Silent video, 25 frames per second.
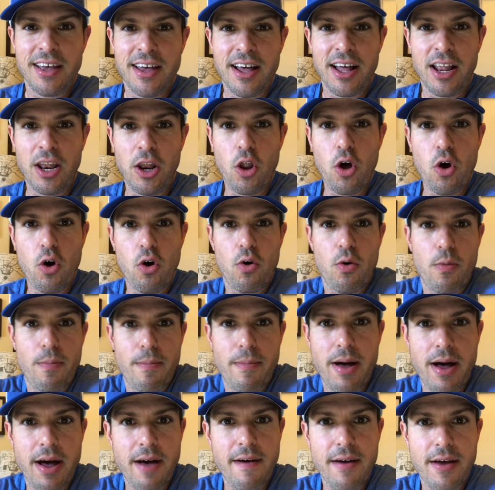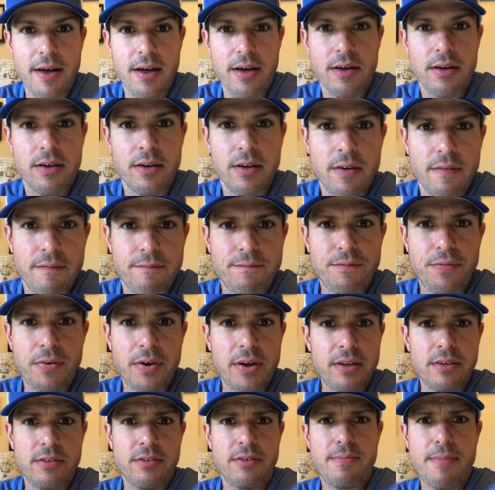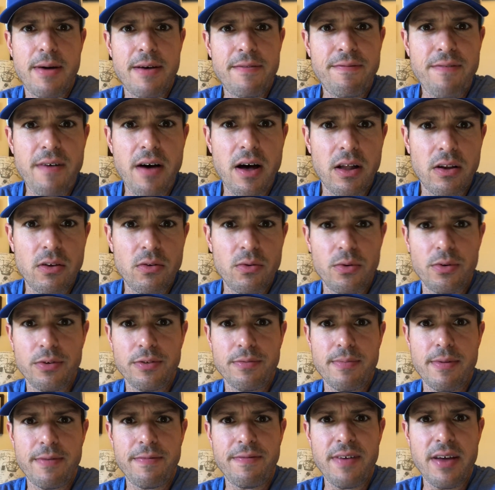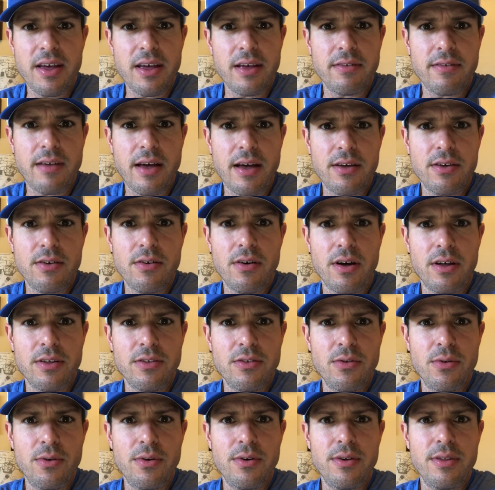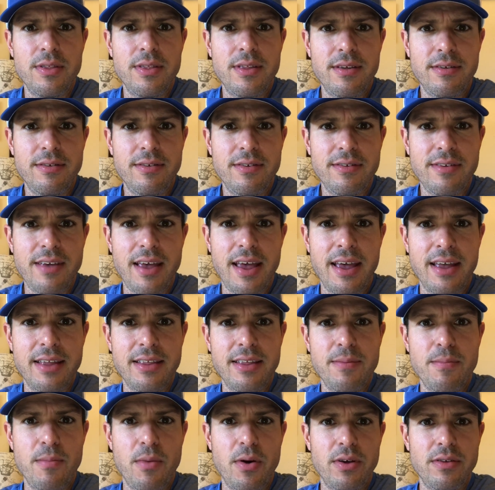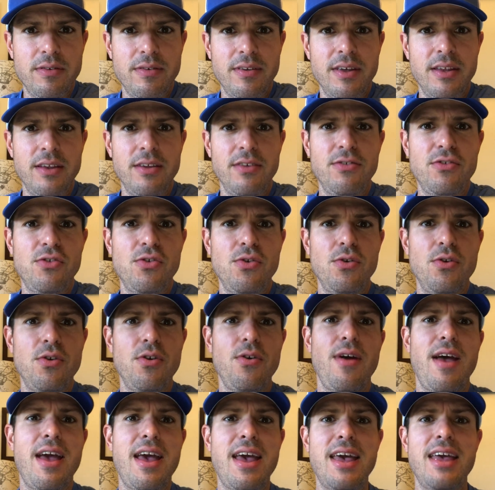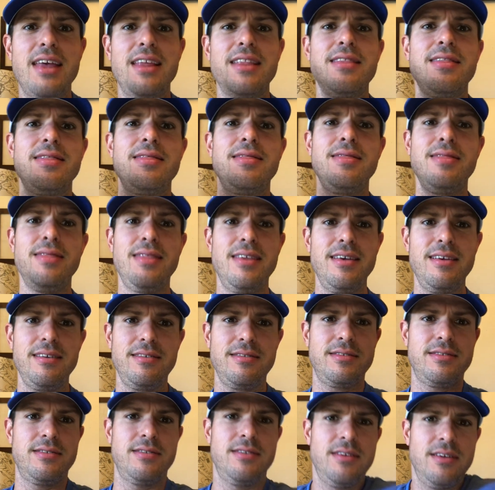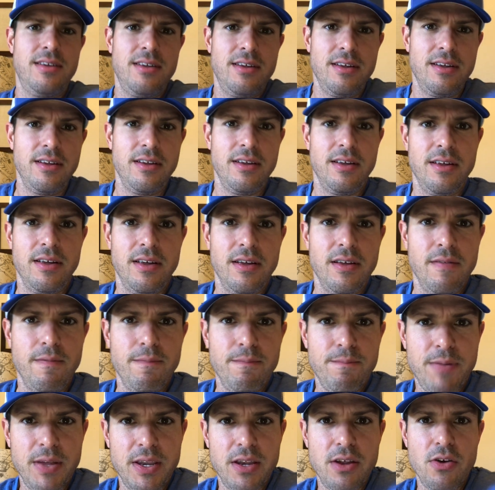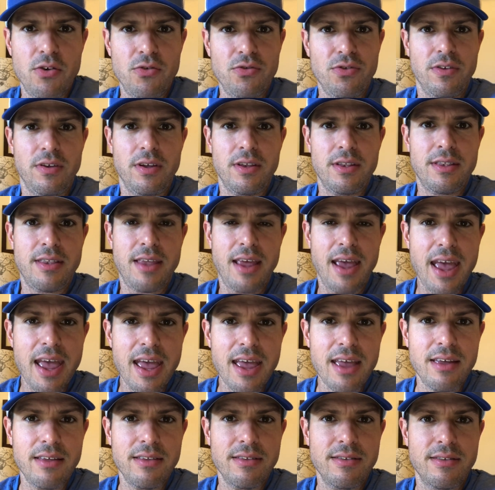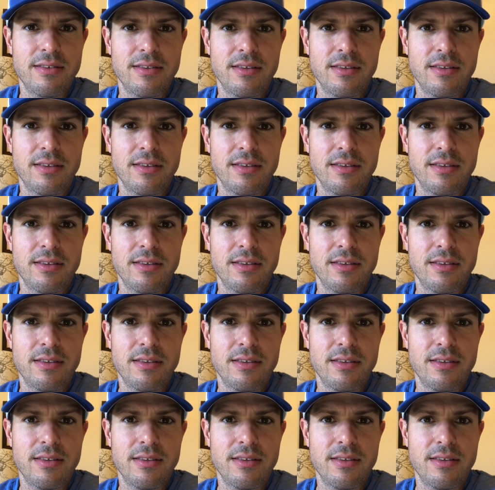Hello, my friends, my followers, my fans. How you all doing? This is Andy Martinez Jr. and this video today,